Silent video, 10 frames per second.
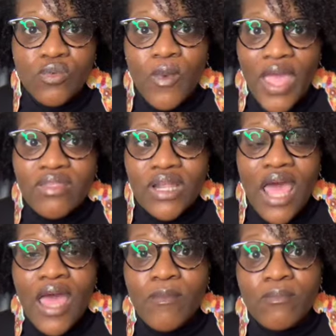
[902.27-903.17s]
way that
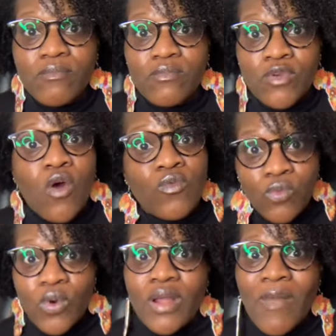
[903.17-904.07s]
I go
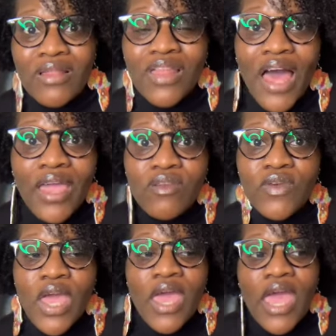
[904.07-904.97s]
forward in my life,
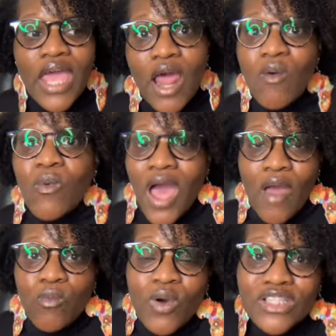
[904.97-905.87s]
and I
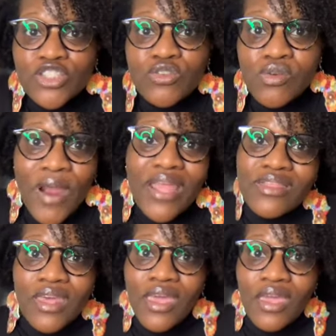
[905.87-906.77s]
want to do the right
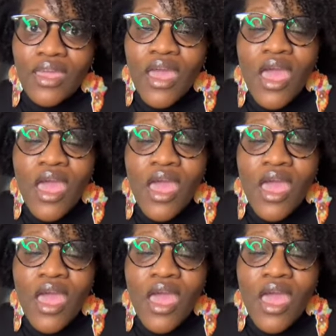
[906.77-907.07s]
thing.